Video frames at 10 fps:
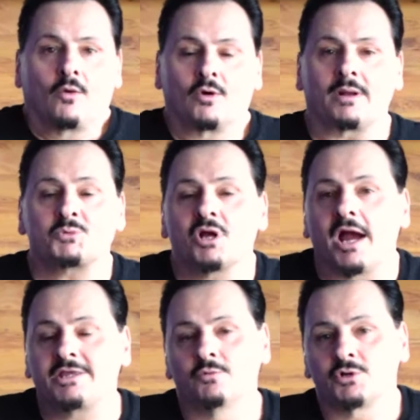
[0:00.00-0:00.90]
what I'm
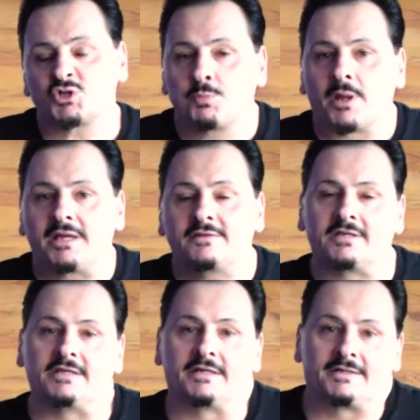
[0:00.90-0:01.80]
trying to explain
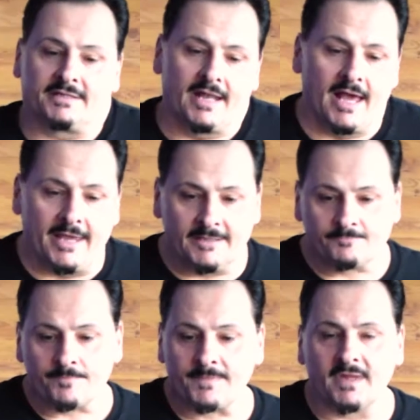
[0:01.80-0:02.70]
to you today
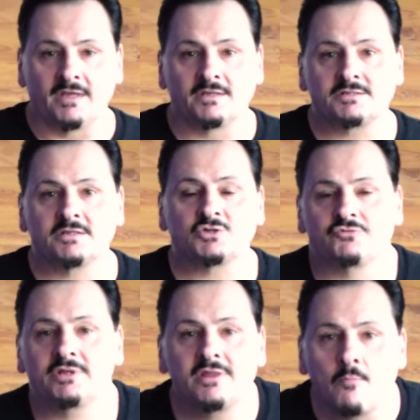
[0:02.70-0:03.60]
is
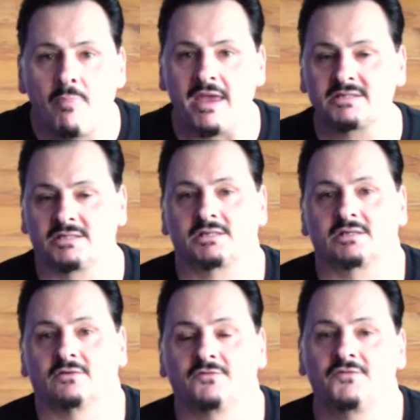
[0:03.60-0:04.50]
really the basics
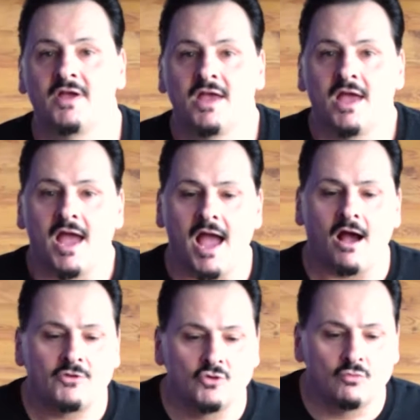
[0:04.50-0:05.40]
of
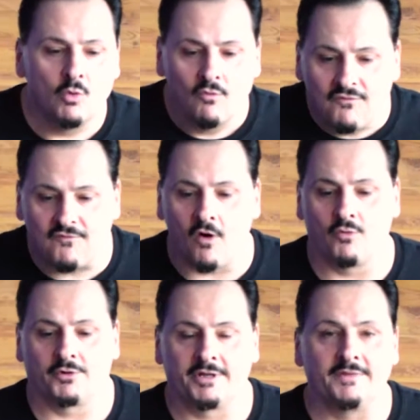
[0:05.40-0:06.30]
how you move
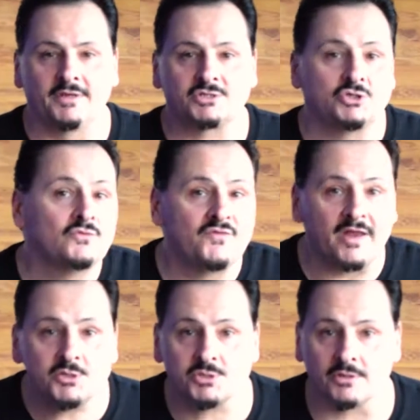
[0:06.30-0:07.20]
forward in this new
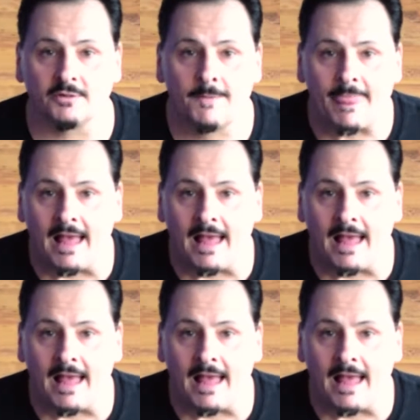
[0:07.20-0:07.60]
venture.